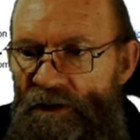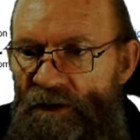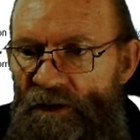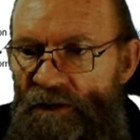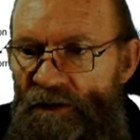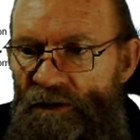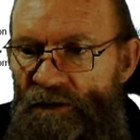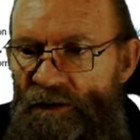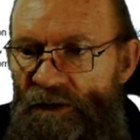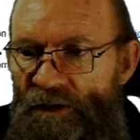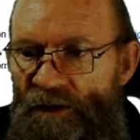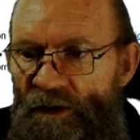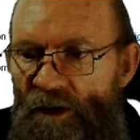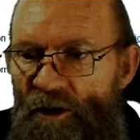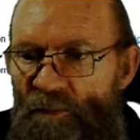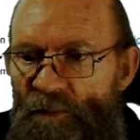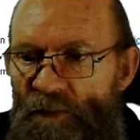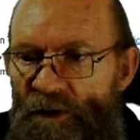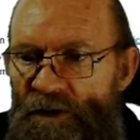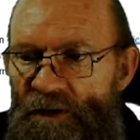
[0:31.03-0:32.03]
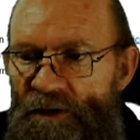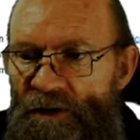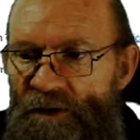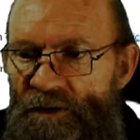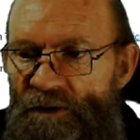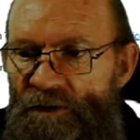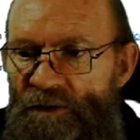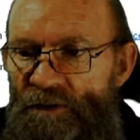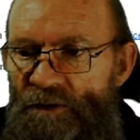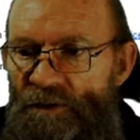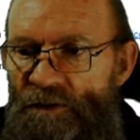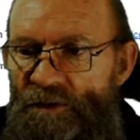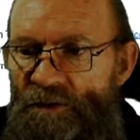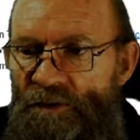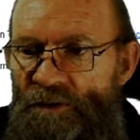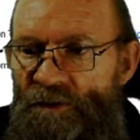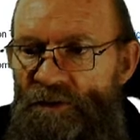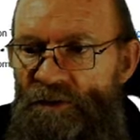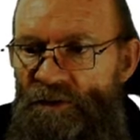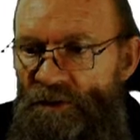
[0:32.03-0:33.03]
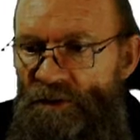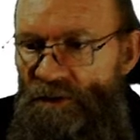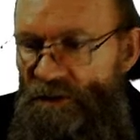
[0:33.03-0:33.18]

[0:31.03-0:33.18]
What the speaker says: you can open your